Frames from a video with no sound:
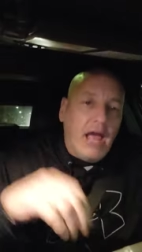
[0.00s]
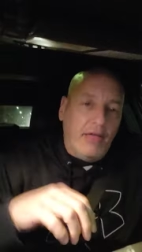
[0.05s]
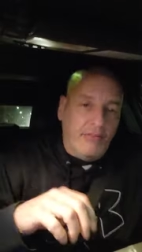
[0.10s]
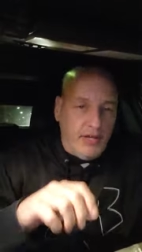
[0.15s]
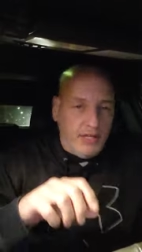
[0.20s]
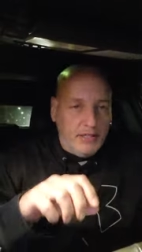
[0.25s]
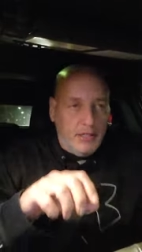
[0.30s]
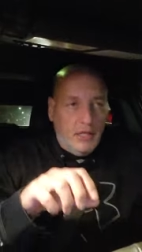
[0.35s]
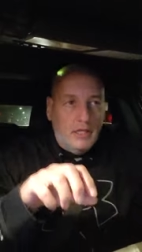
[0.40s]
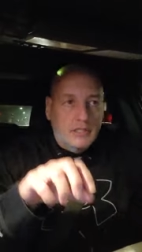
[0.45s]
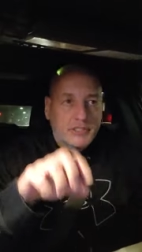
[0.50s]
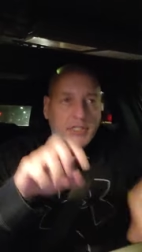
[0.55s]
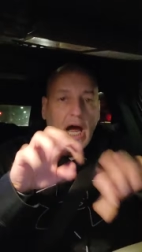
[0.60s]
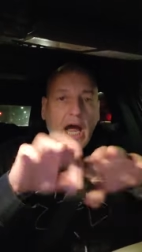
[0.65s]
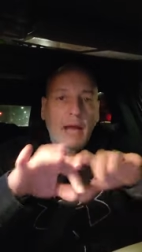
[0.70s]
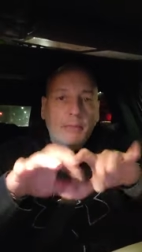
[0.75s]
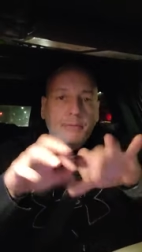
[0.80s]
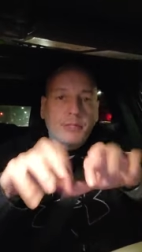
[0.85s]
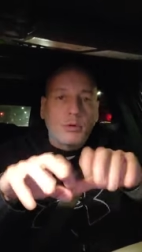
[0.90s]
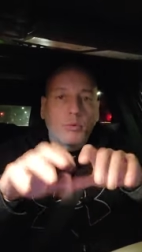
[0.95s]
and then
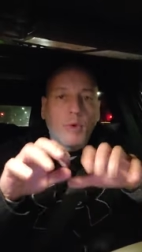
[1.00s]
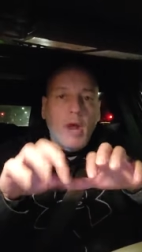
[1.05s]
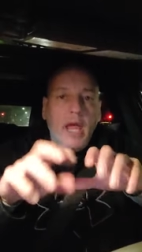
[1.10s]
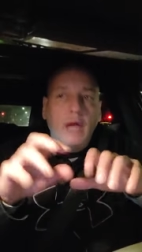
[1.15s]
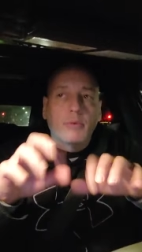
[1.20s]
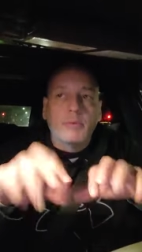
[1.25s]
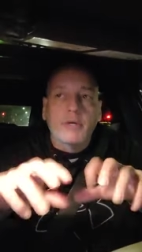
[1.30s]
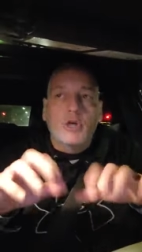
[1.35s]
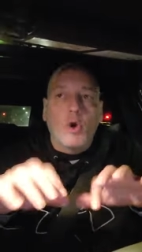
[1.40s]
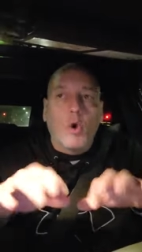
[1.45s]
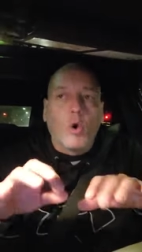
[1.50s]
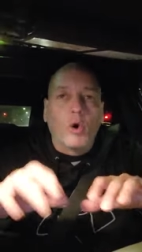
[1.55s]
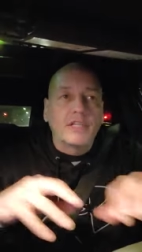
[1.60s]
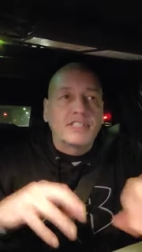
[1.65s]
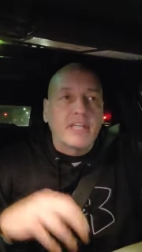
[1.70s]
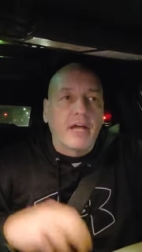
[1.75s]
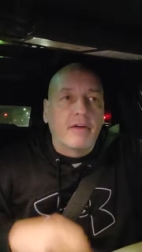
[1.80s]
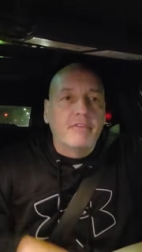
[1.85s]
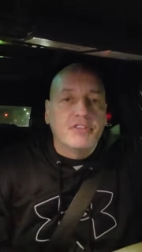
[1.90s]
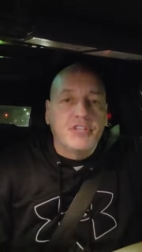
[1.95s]
types away and
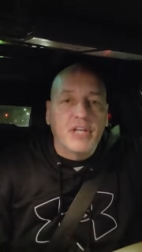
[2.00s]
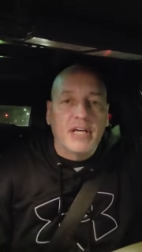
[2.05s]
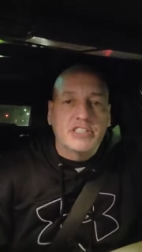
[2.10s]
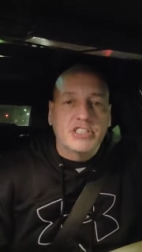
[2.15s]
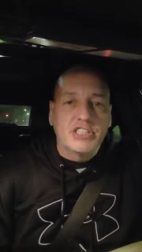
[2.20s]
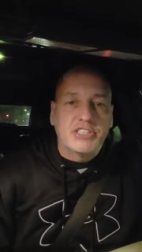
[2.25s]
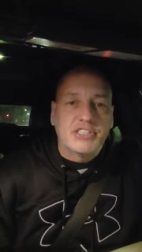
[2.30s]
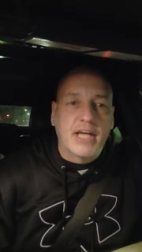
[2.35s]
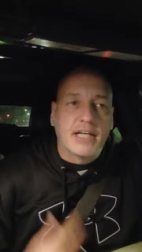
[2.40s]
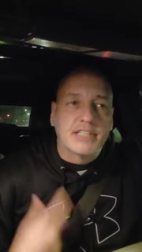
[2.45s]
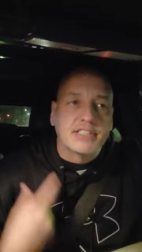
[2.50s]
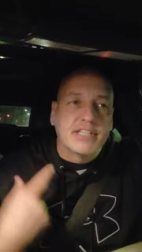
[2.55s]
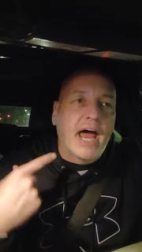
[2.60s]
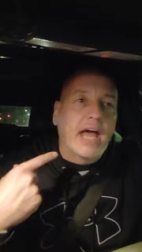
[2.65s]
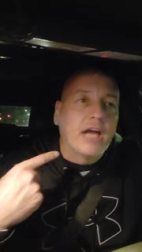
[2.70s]
records everything she says.